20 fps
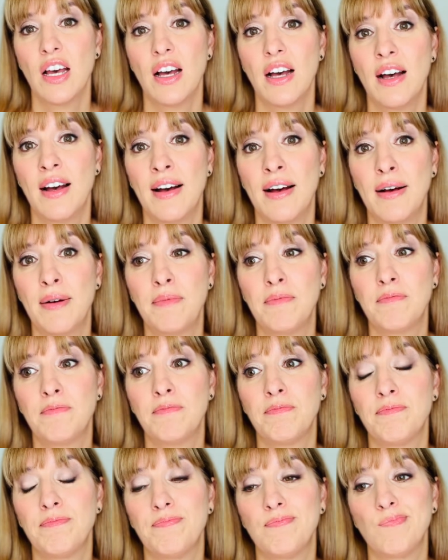
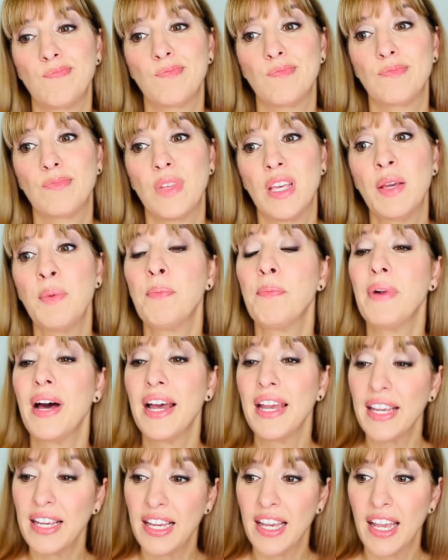In
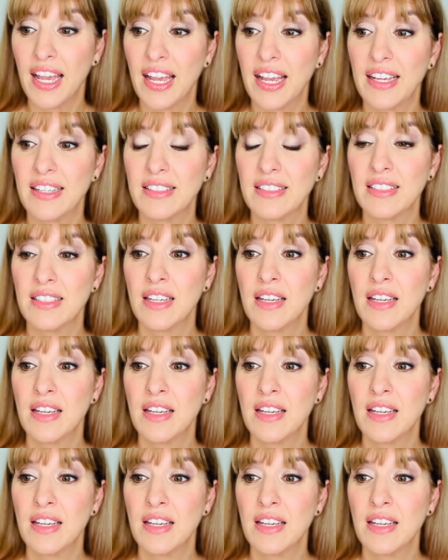my case,